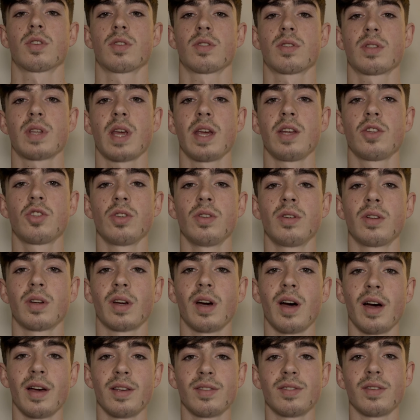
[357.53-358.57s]
So stay tuned
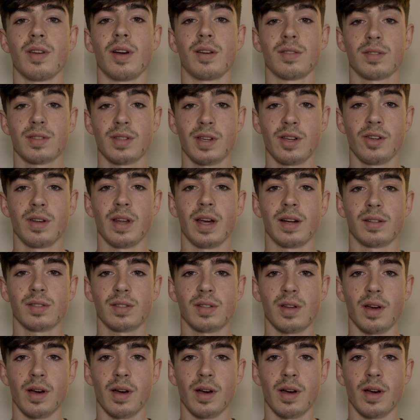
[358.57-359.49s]
guys and I'll see you next